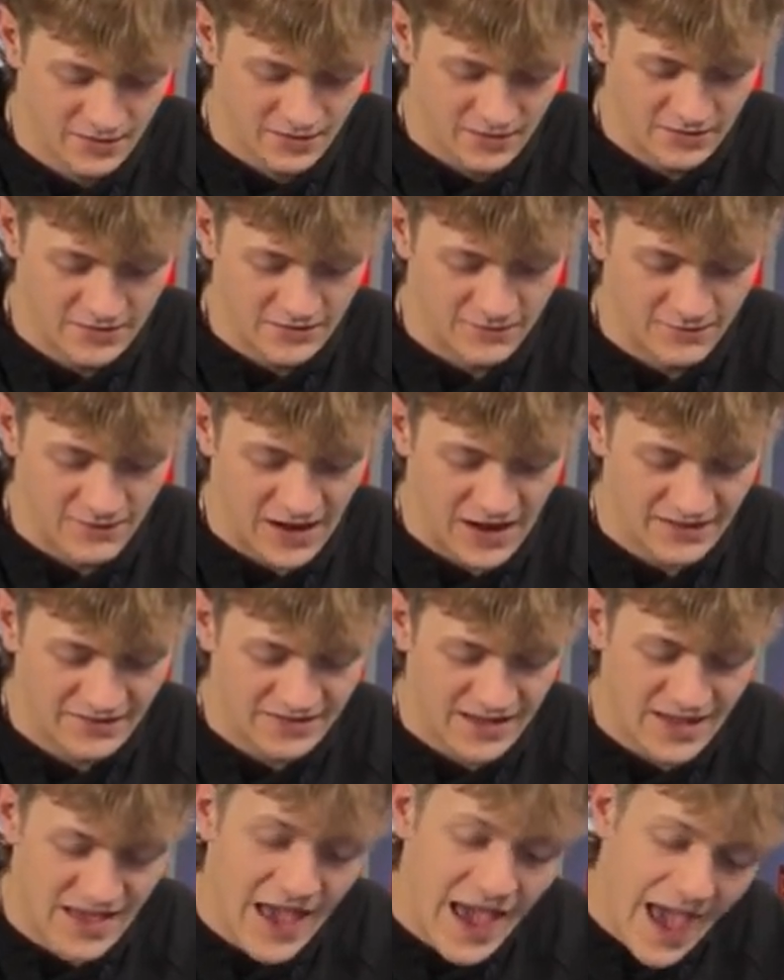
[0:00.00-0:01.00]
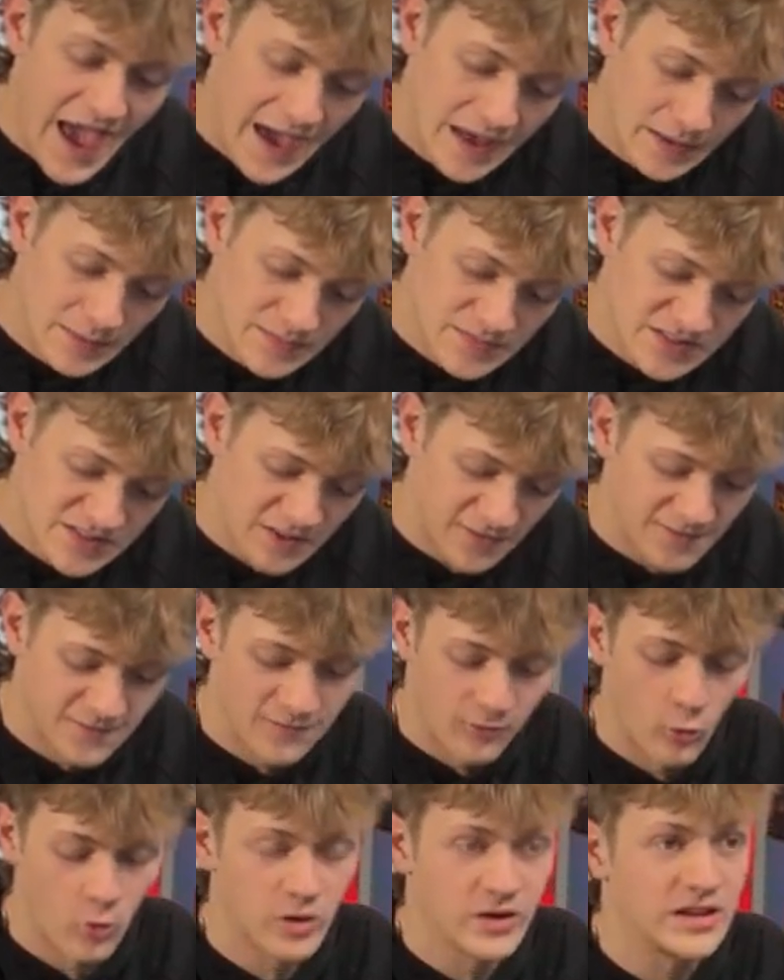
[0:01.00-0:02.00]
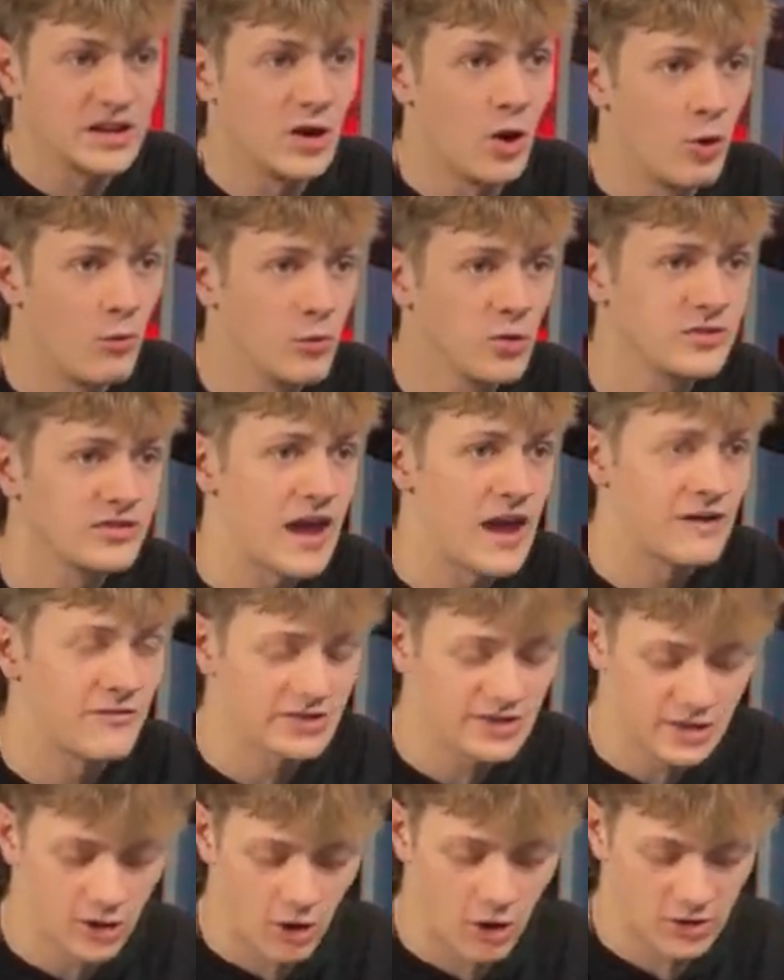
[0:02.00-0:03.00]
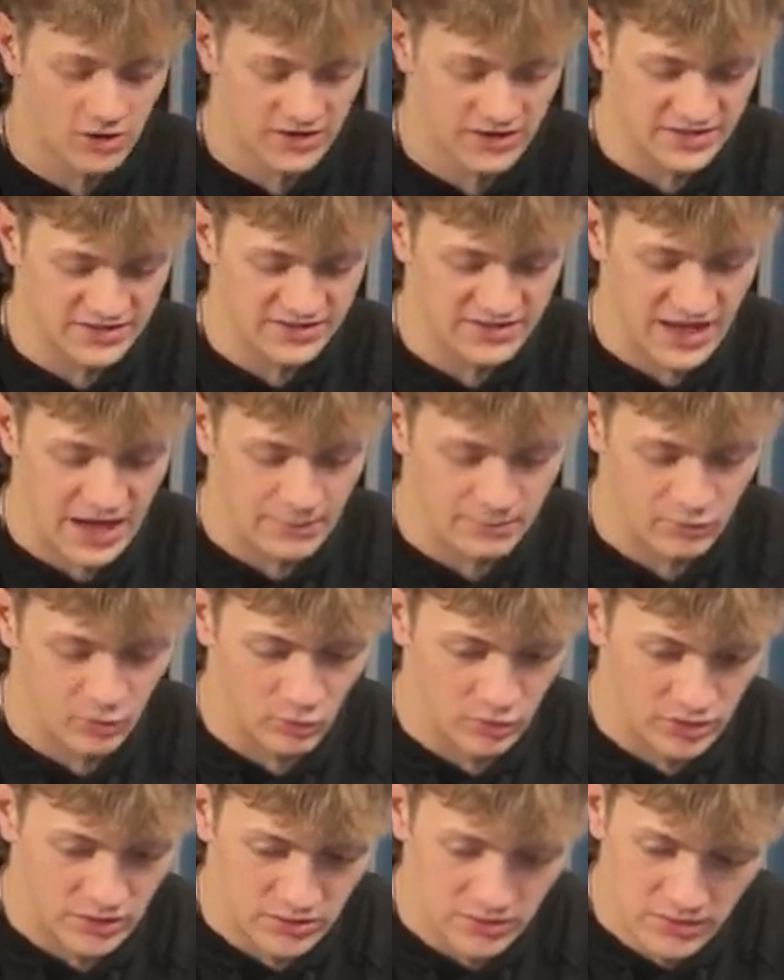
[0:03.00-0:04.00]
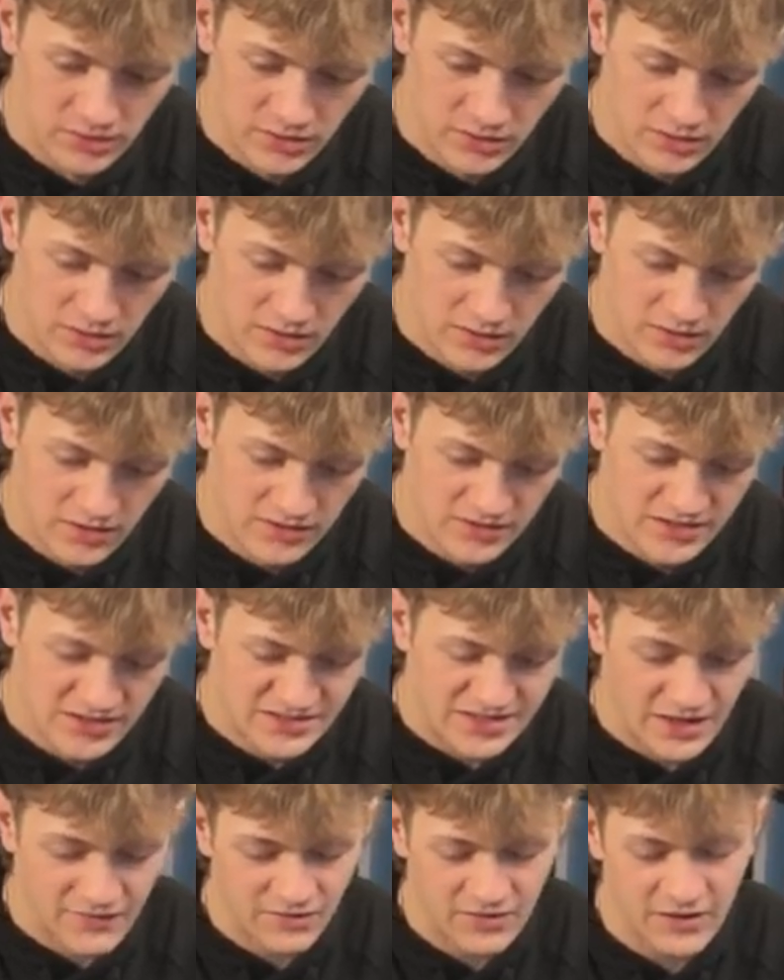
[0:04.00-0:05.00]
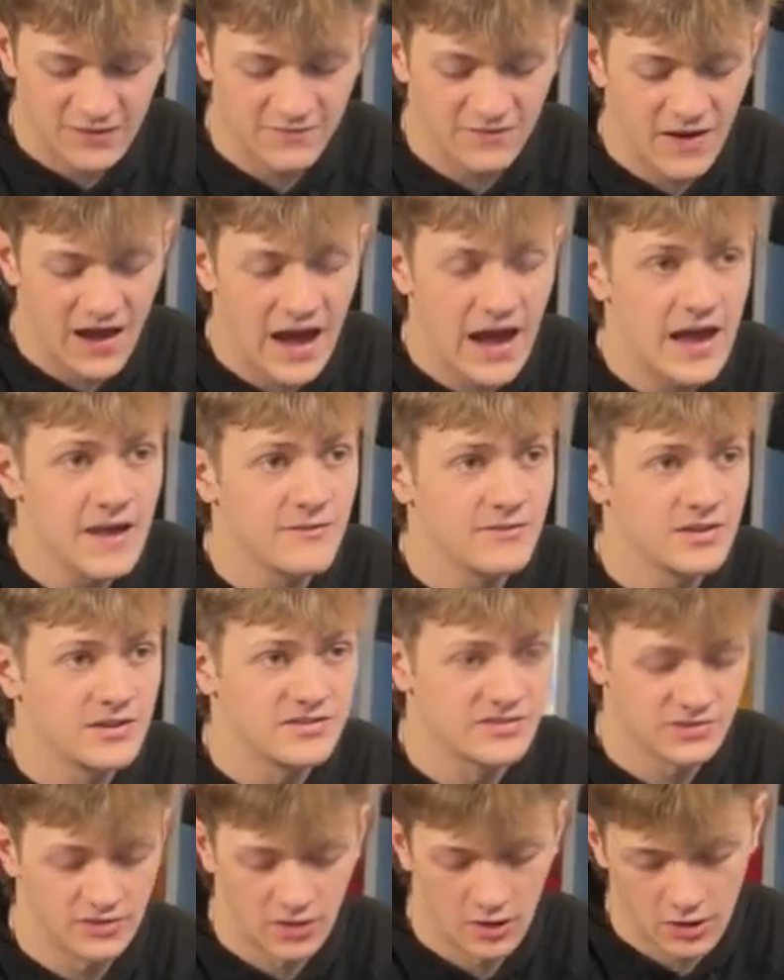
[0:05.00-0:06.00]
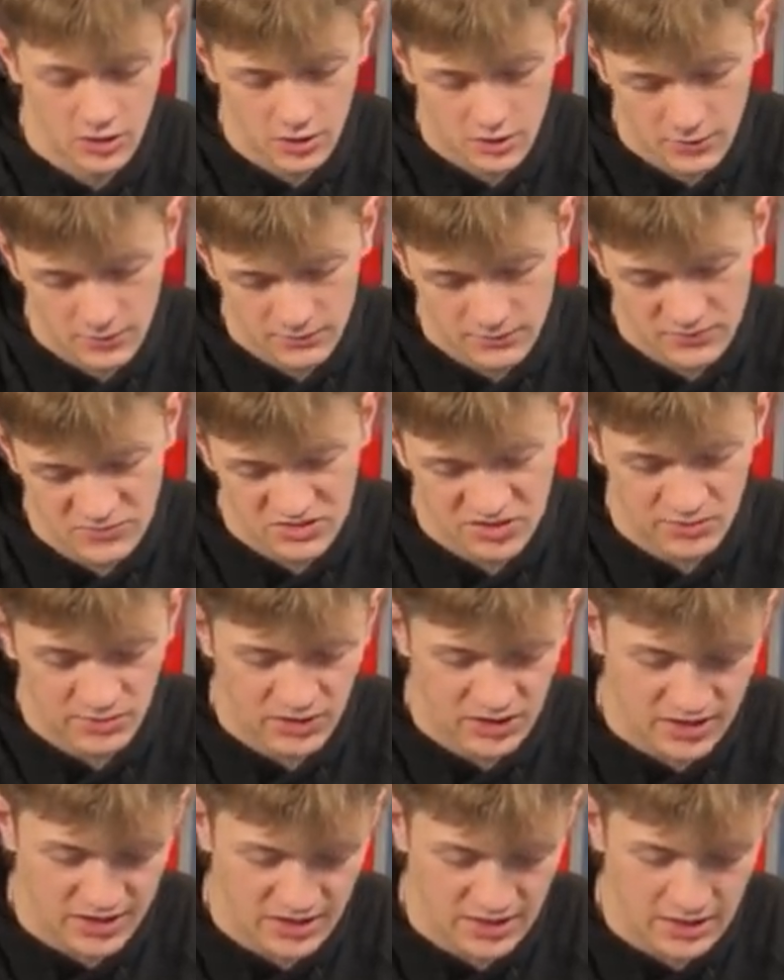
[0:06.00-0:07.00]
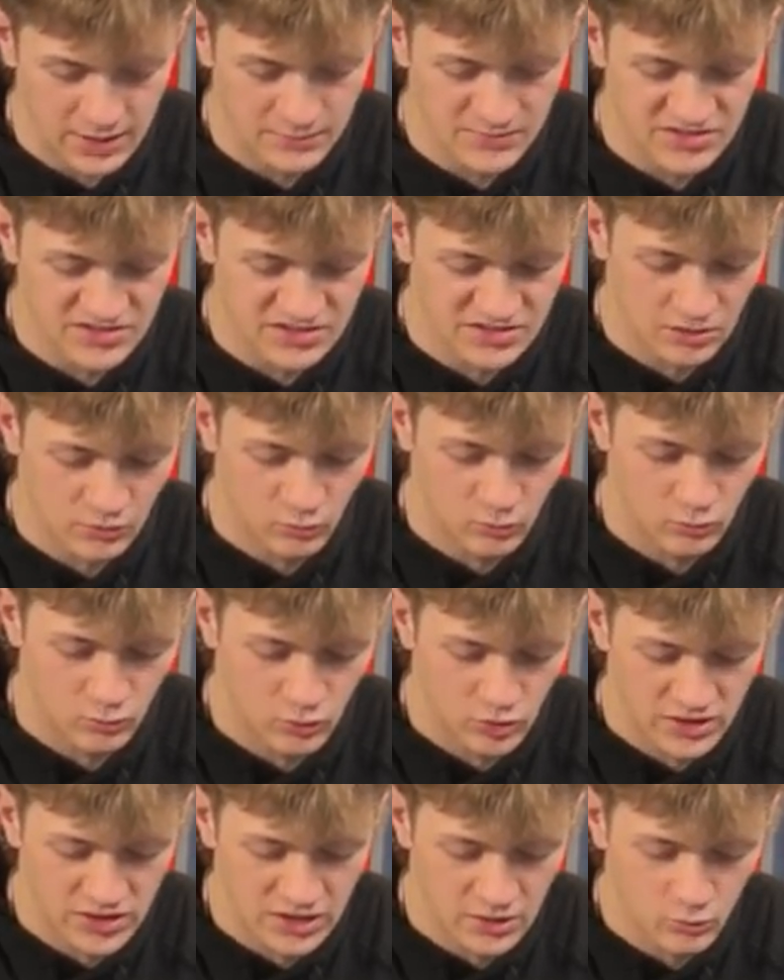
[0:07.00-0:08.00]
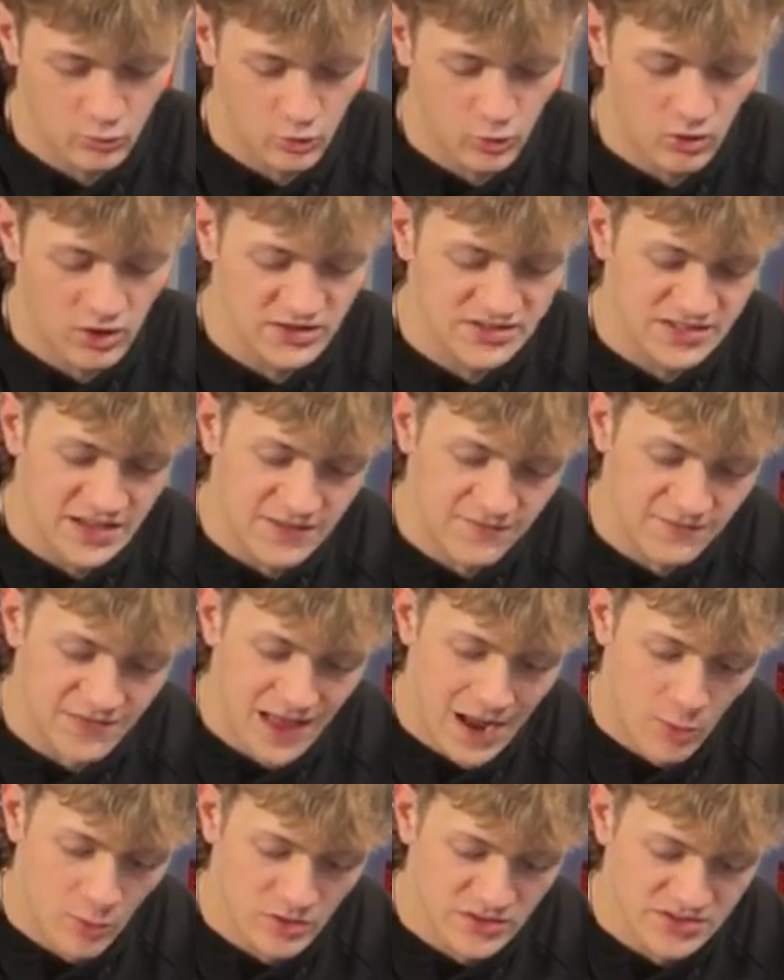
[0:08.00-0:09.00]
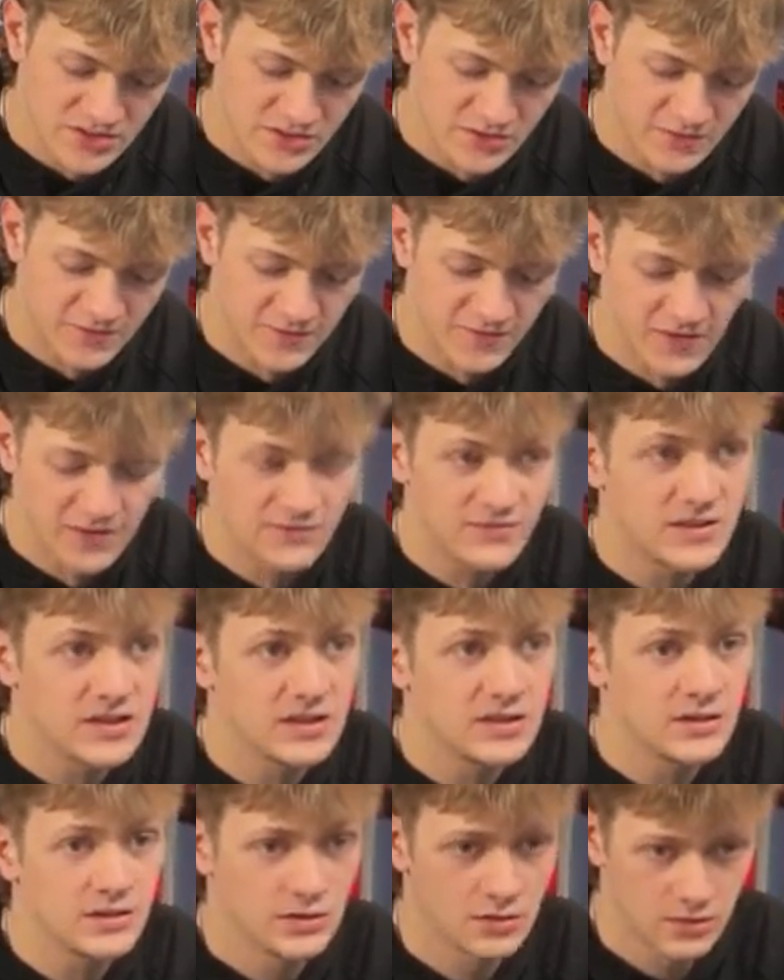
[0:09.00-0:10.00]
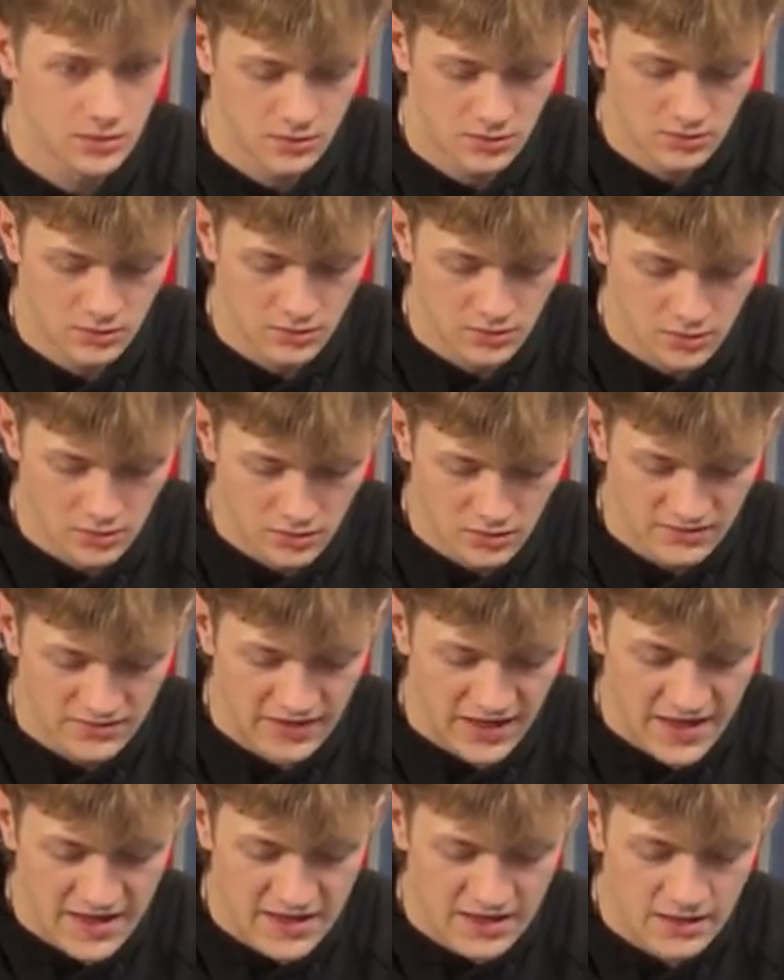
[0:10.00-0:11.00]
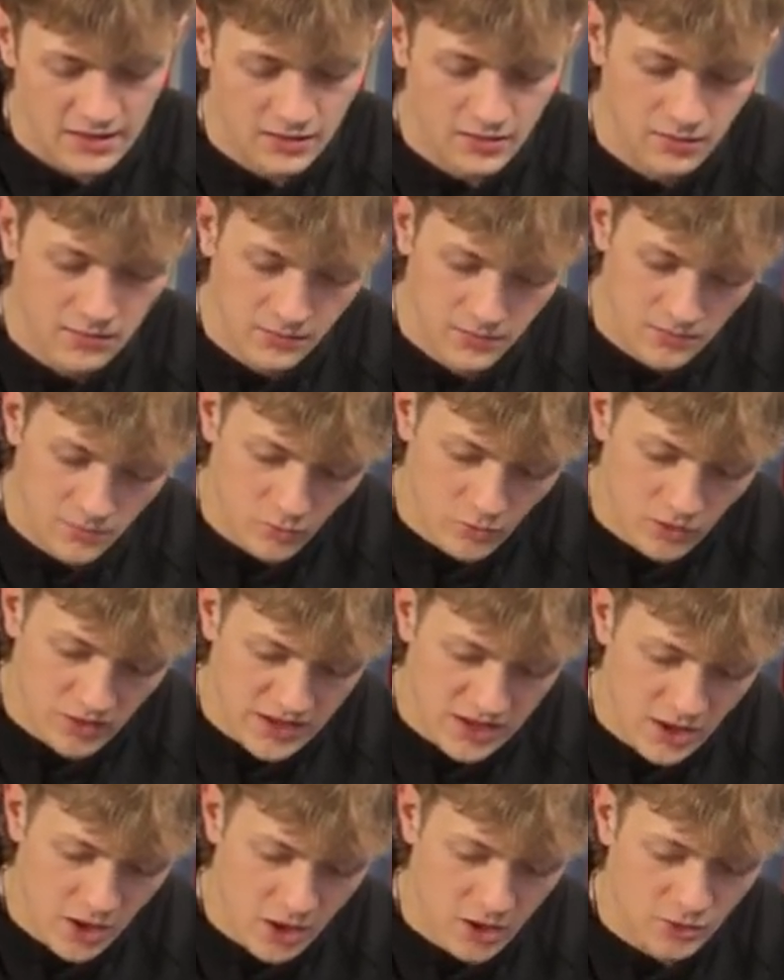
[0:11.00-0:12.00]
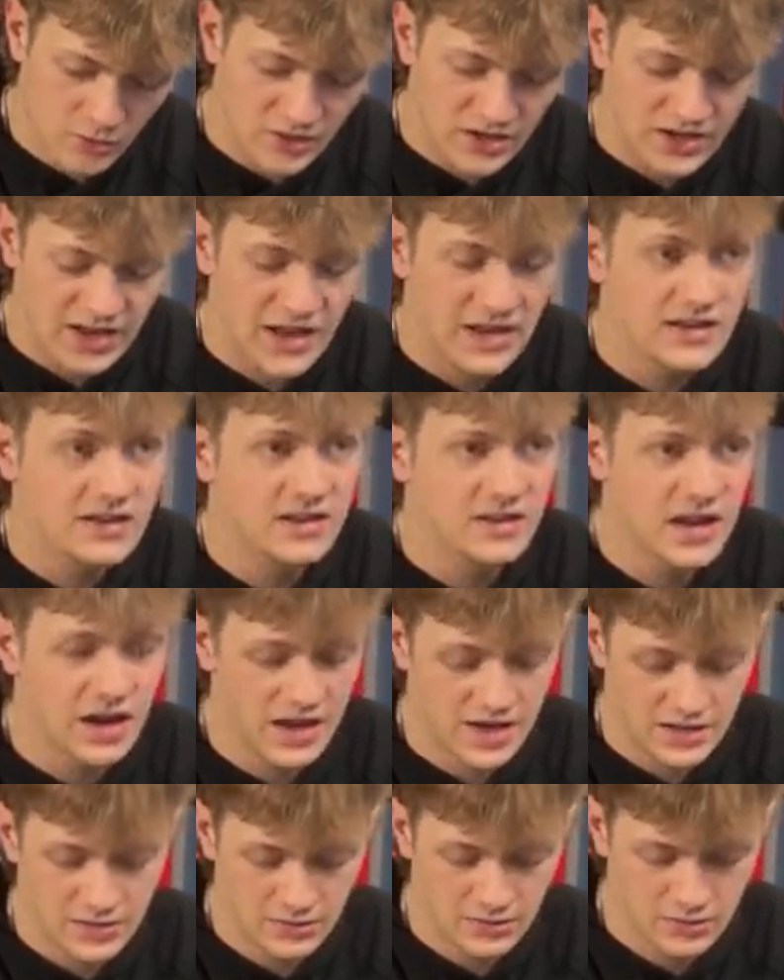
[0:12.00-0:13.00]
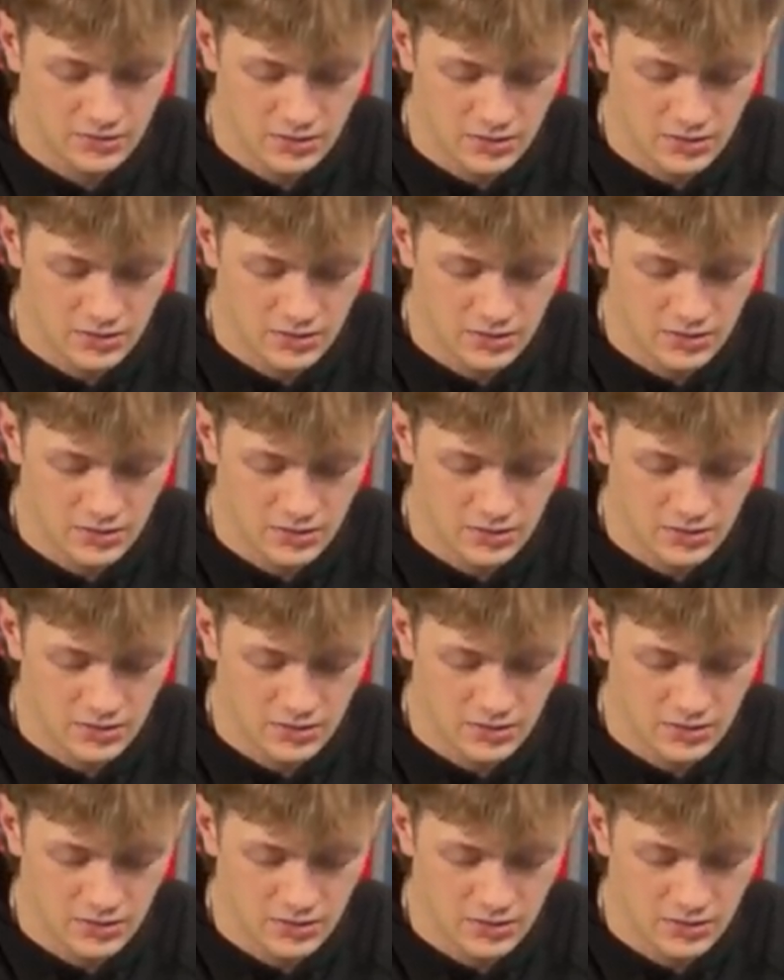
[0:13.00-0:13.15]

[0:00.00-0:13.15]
Devonta Adams /40. Almost every card gets top loaded. /75. Jahmyr Gibbs. Rookie Aurora Zay Flowers /50. Tank. Rookie auto /99.